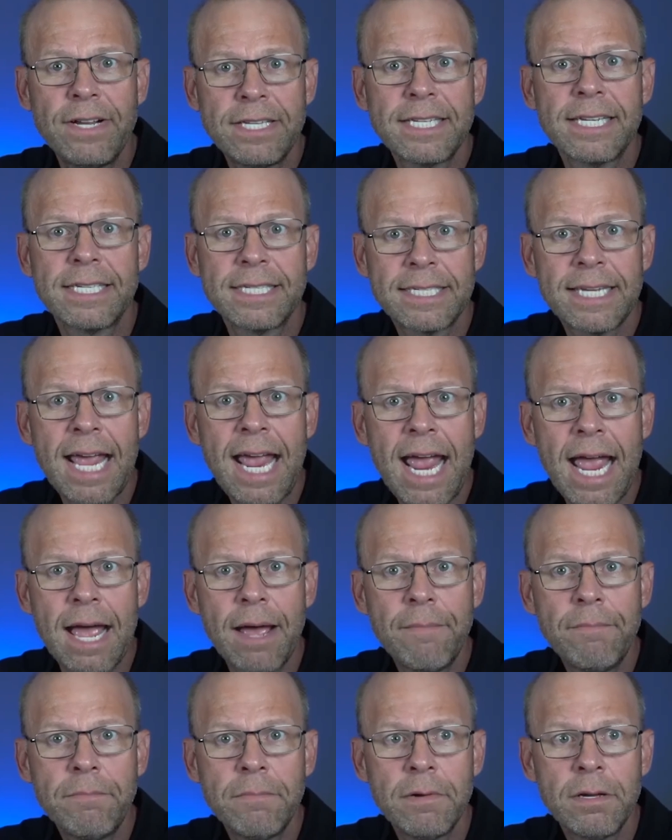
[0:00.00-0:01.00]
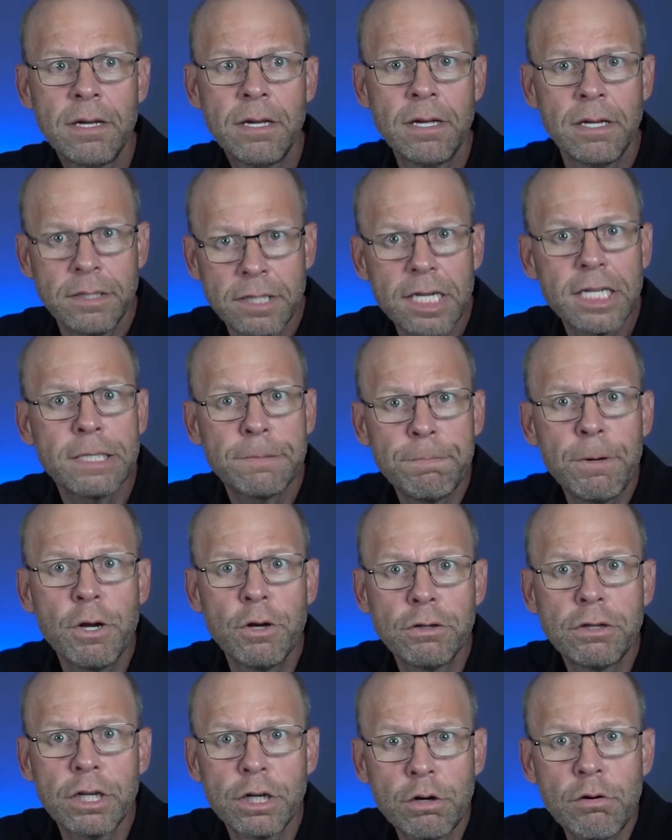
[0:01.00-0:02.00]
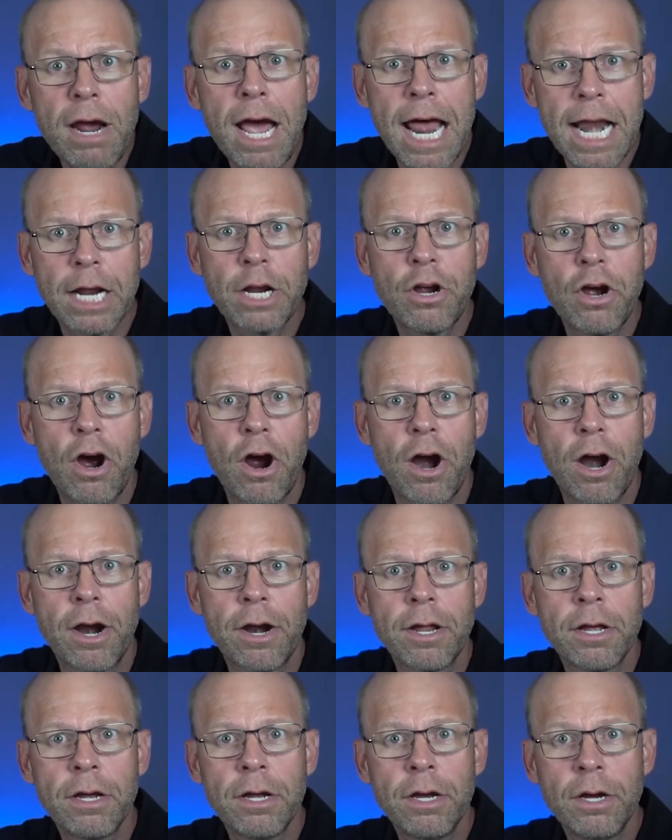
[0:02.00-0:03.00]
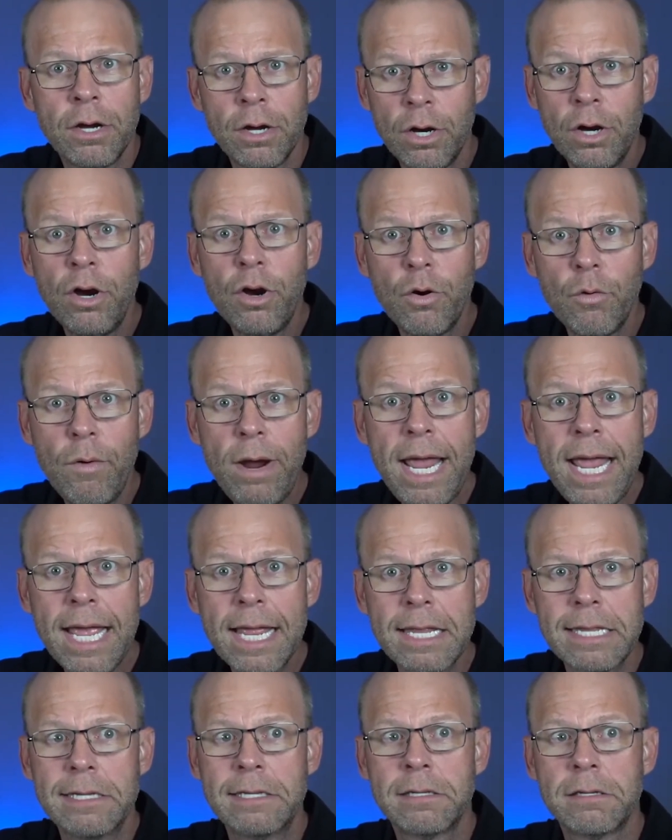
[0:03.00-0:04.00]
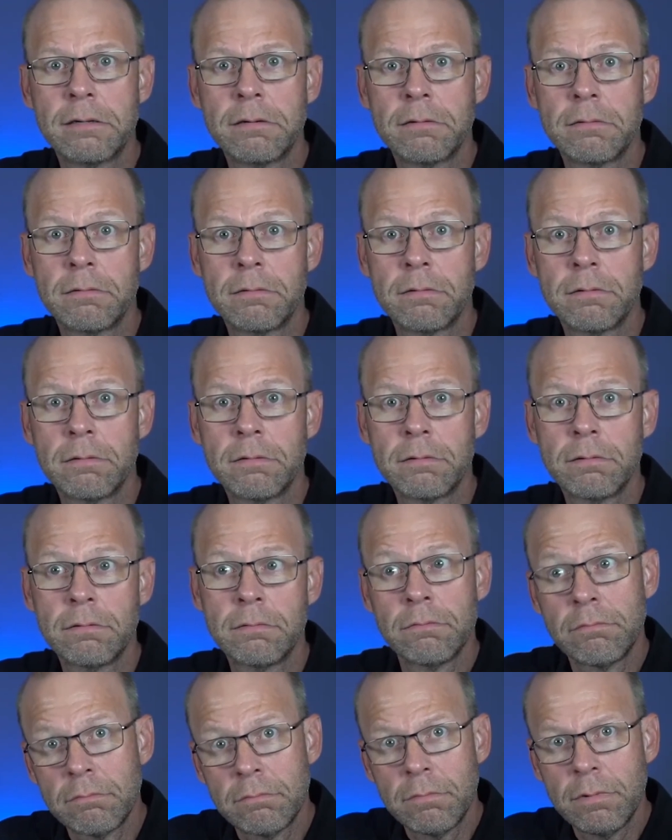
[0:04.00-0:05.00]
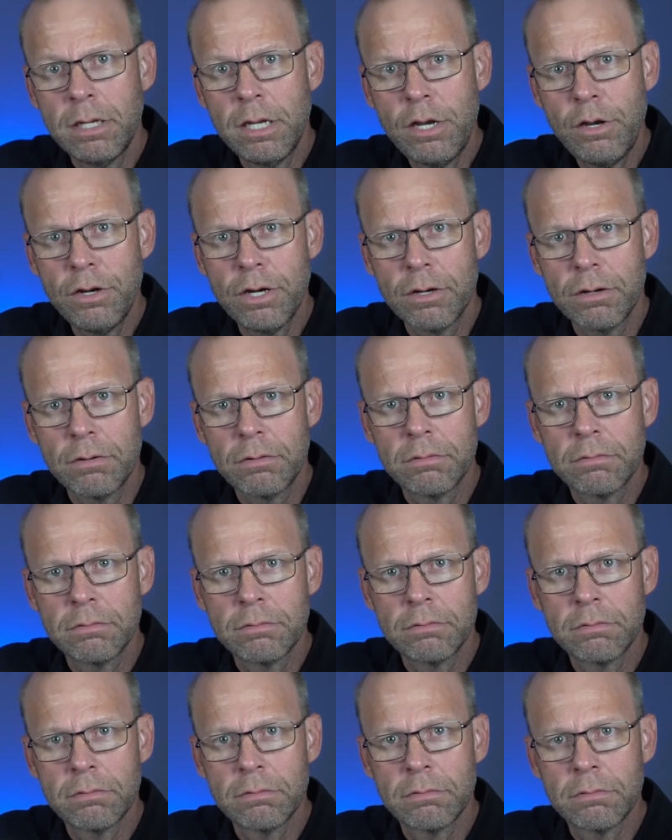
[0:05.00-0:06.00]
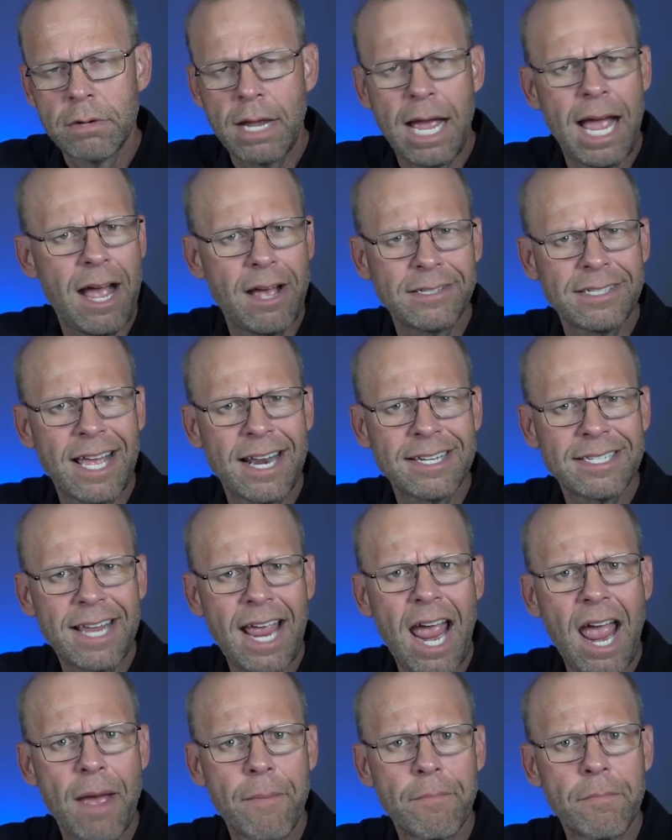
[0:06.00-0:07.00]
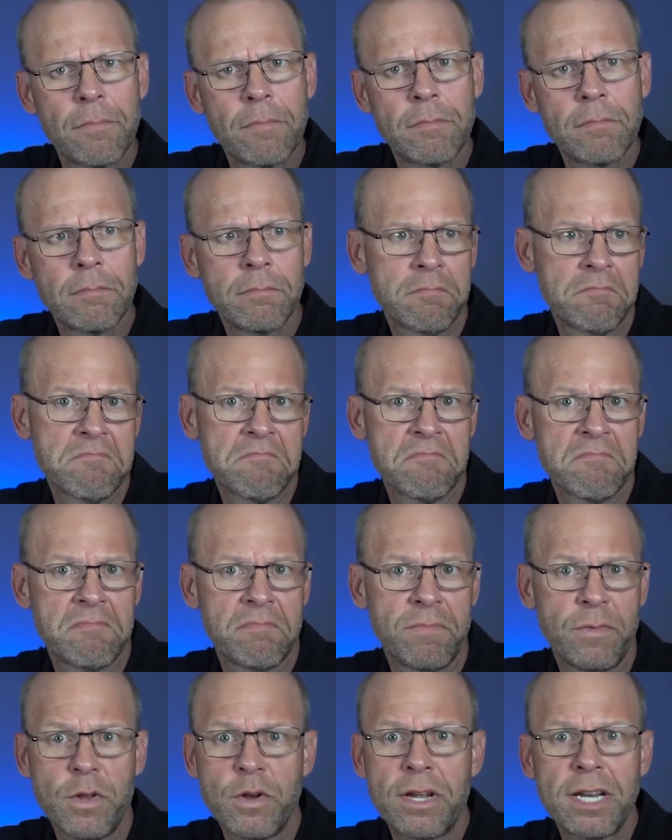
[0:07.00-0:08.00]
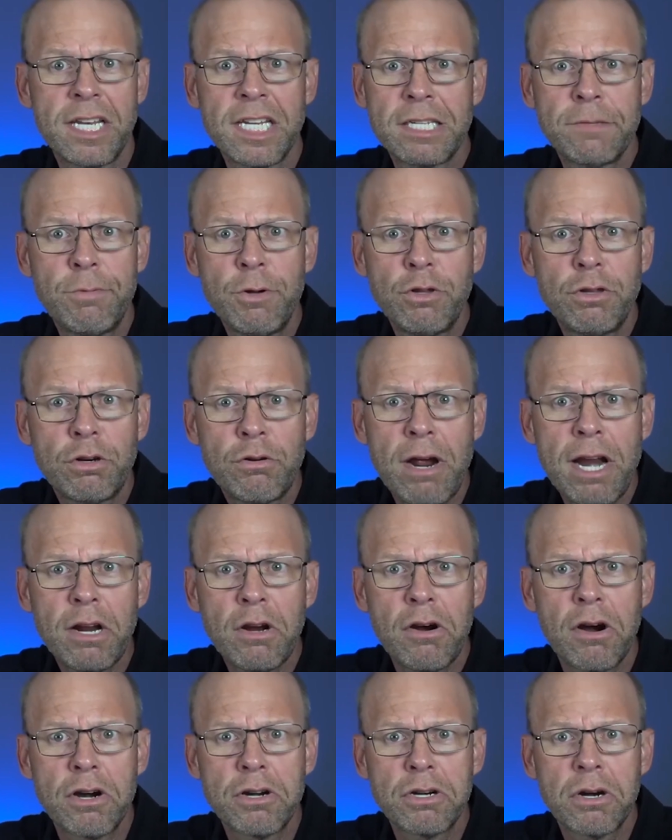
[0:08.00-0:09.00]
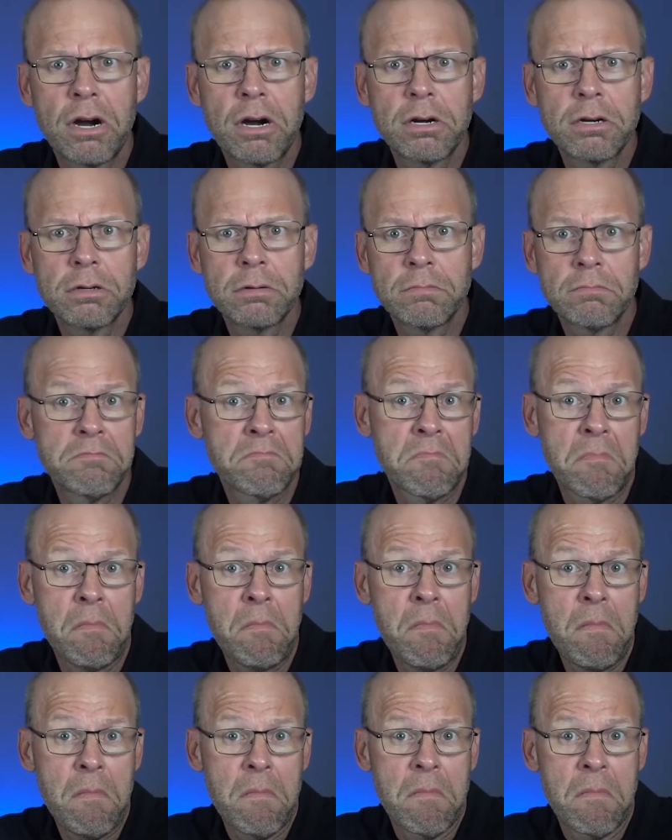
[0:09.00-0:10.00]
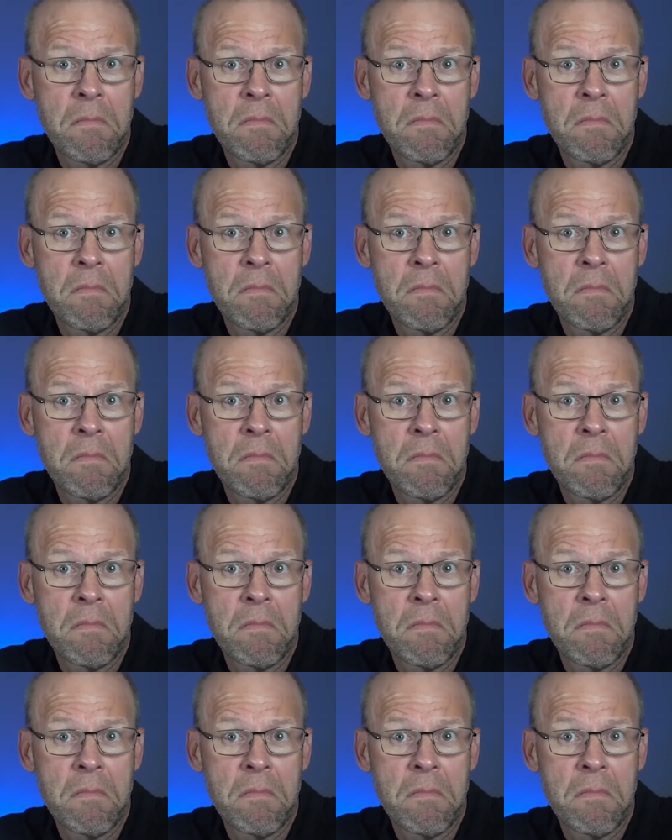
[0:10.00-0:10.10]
it's a scam, dispute the credit card. Who wins? You do. How's that a scam? You can dispute the credit card charge. Hmm.